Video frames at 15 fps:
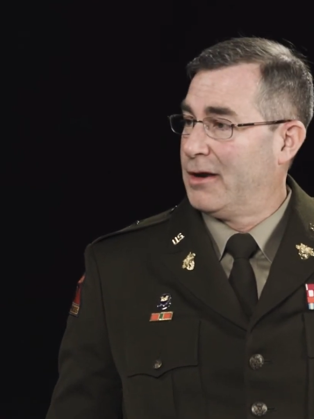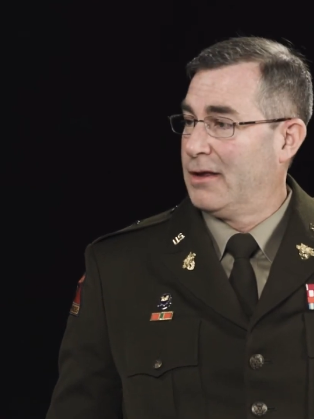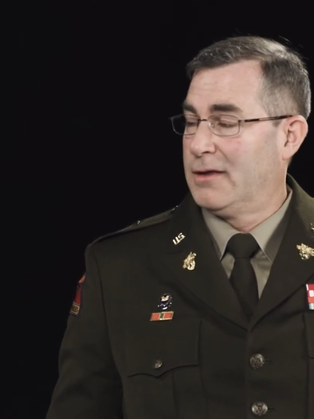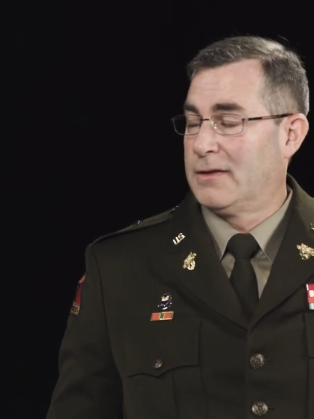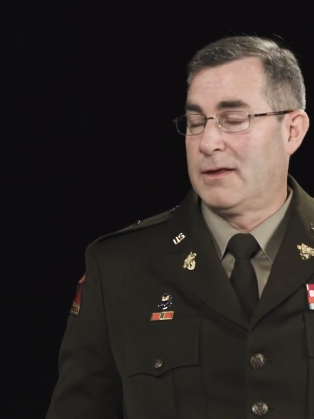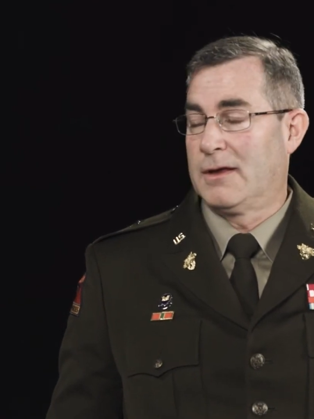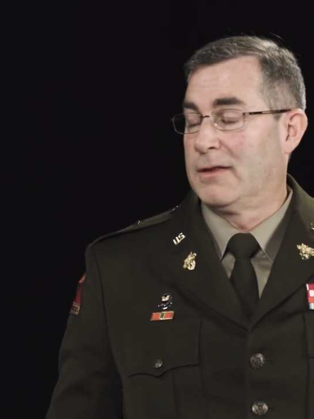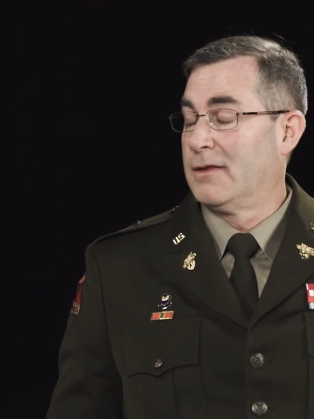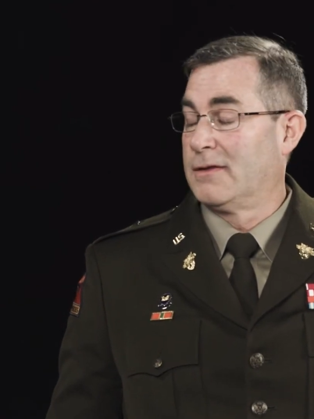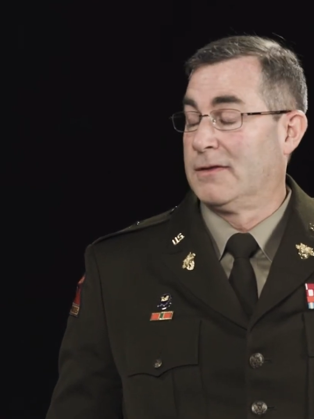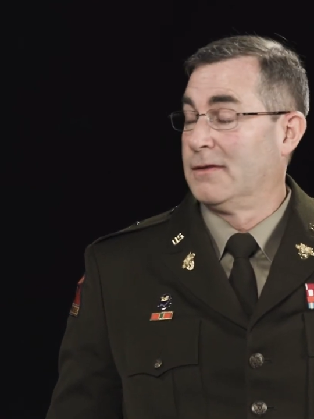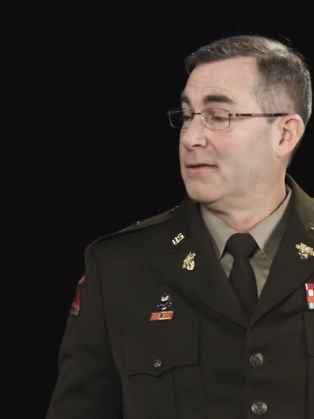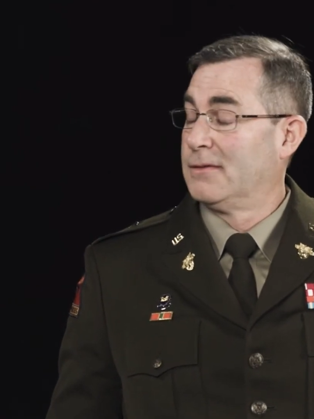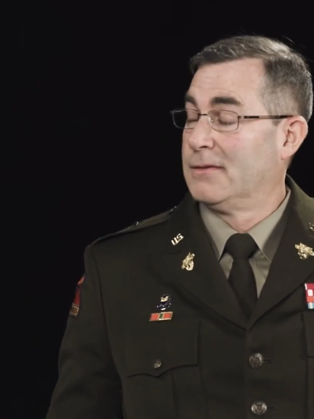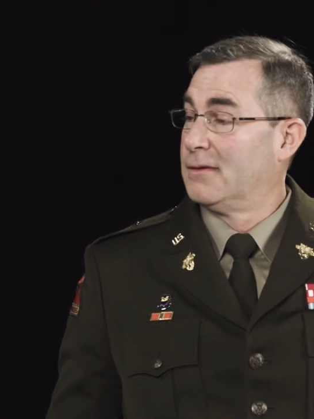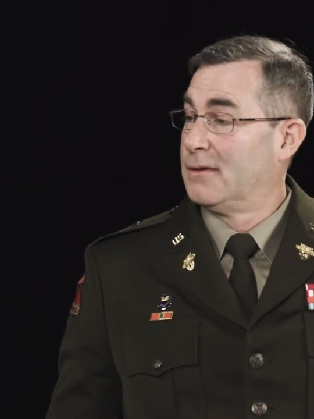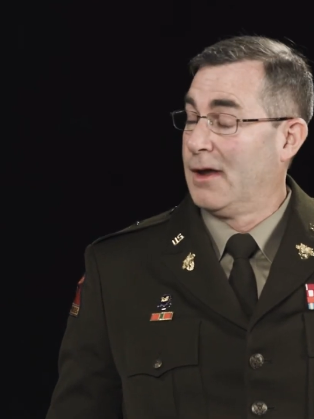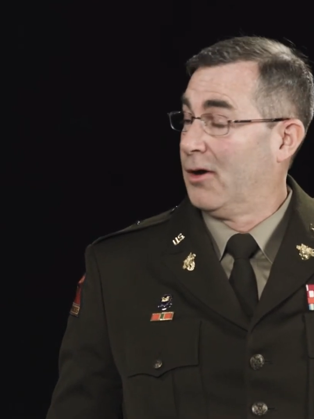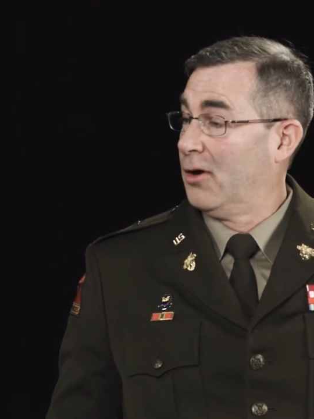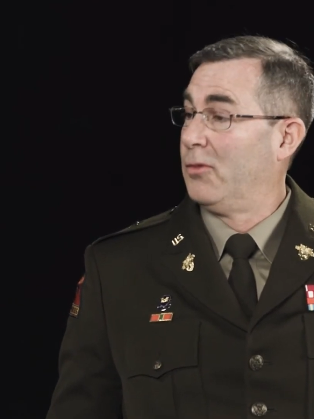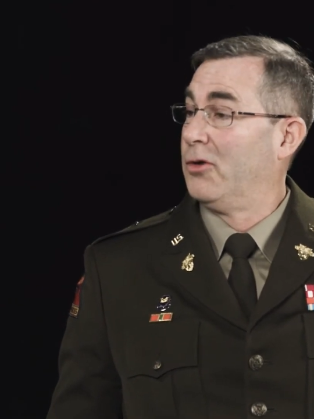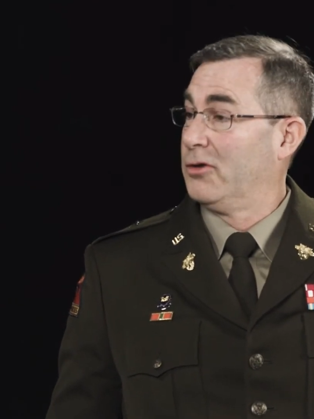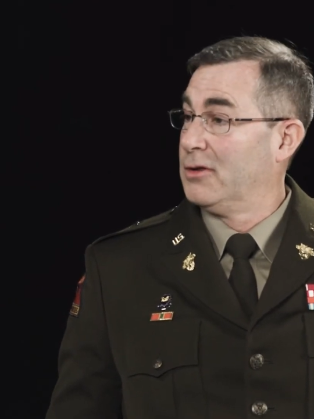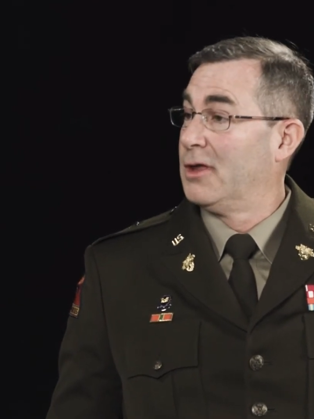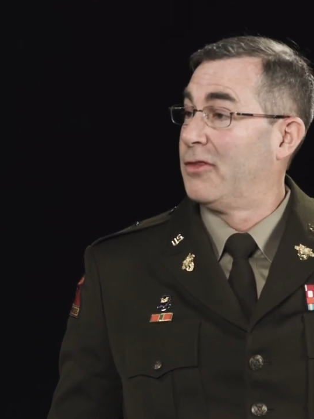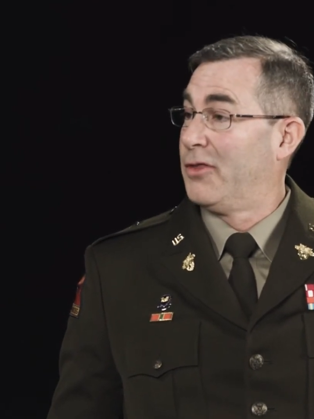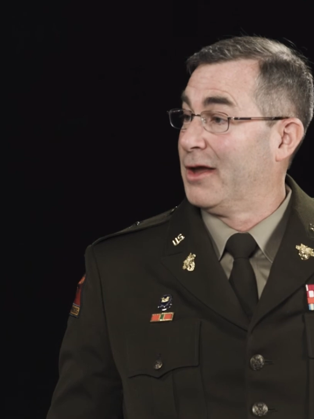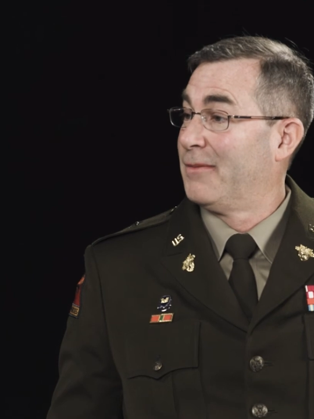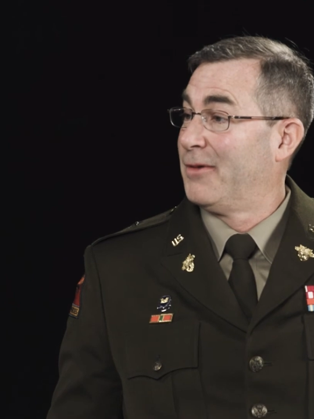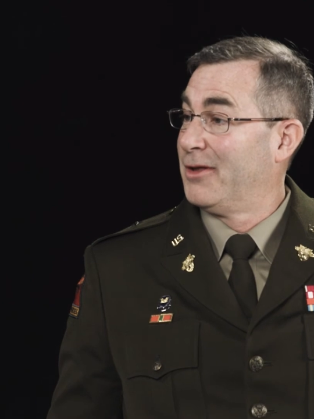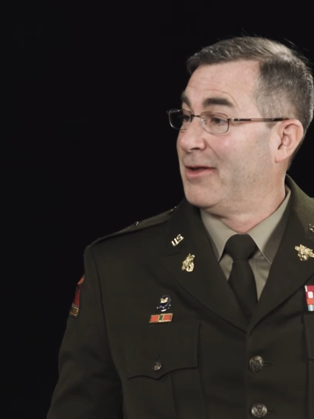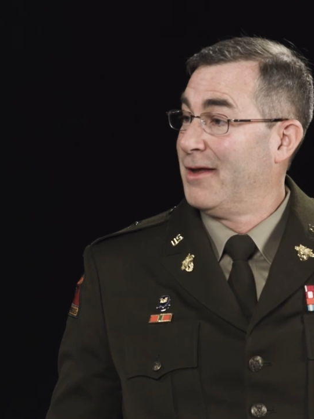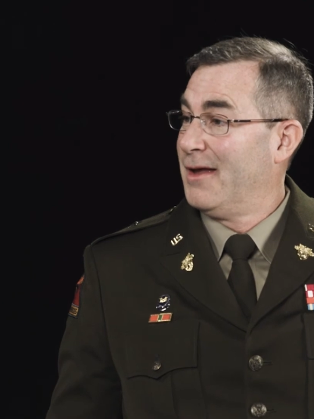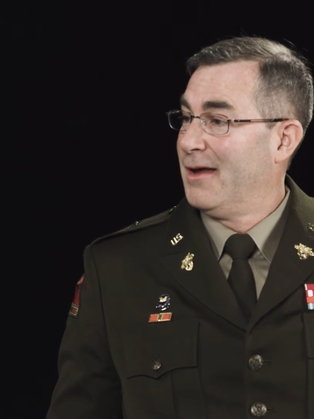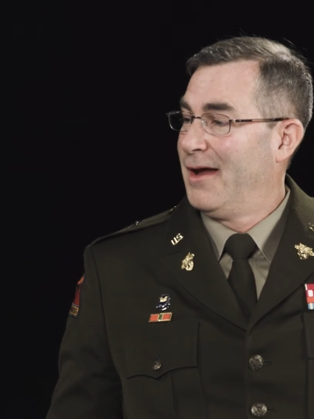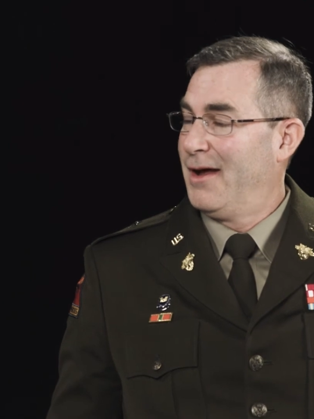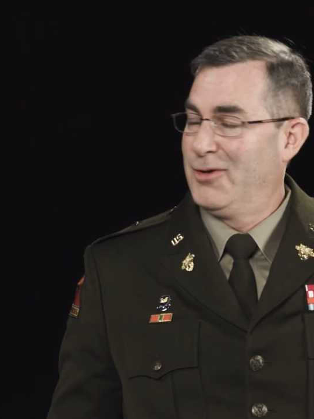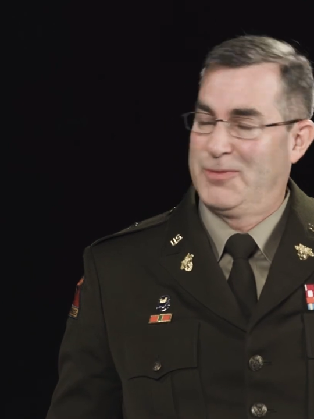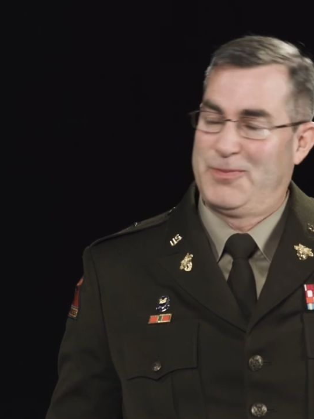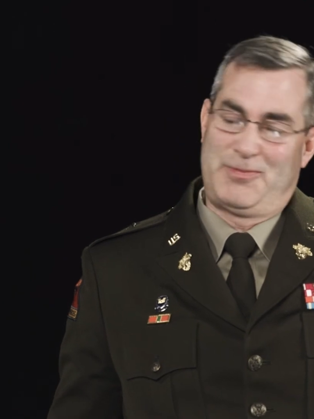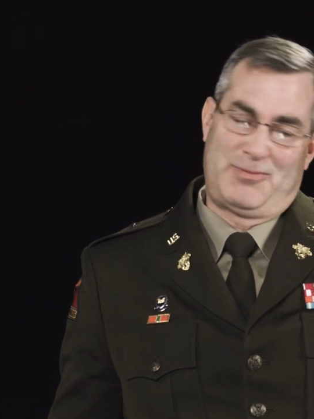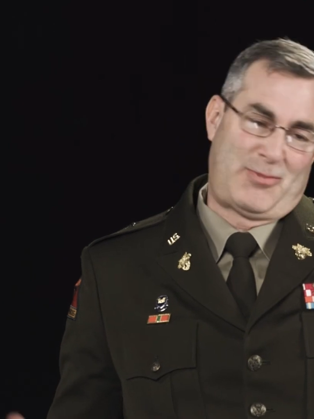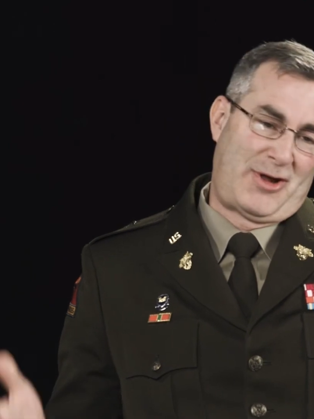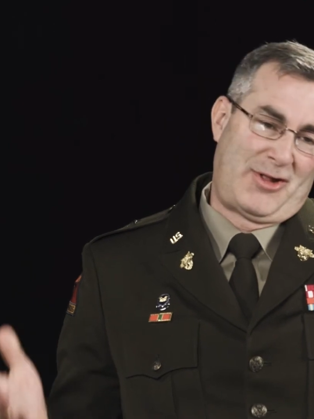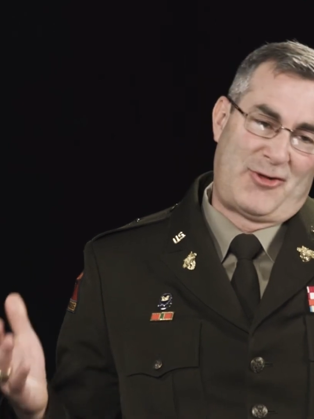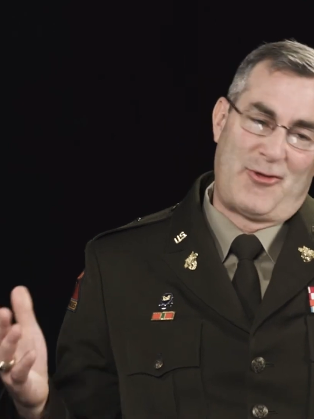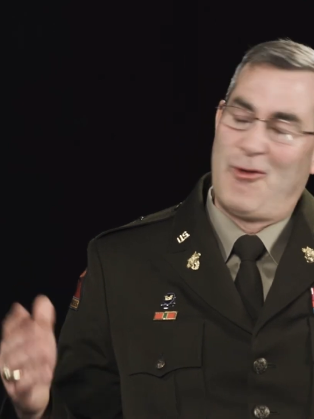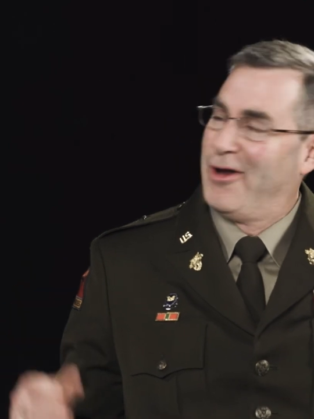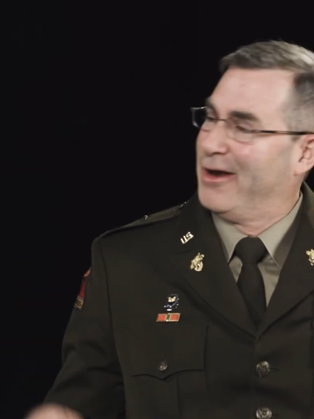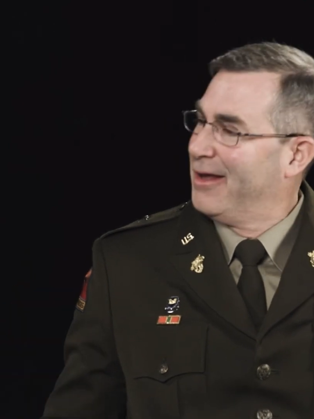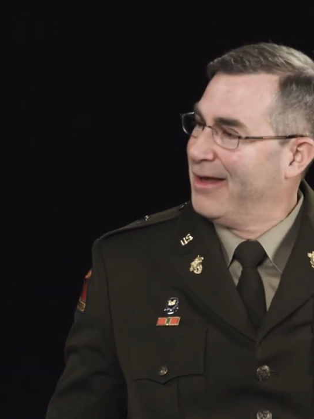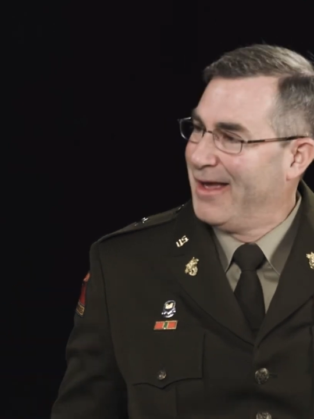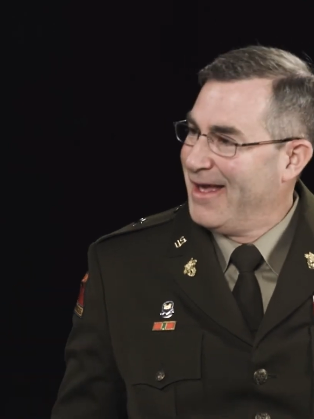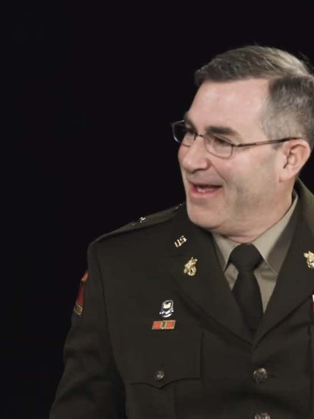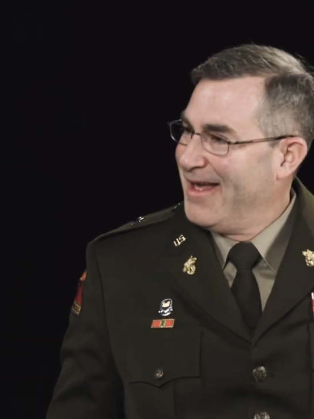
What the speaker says: And he's like, "This is terrible. You need to think about it." I was probably 20.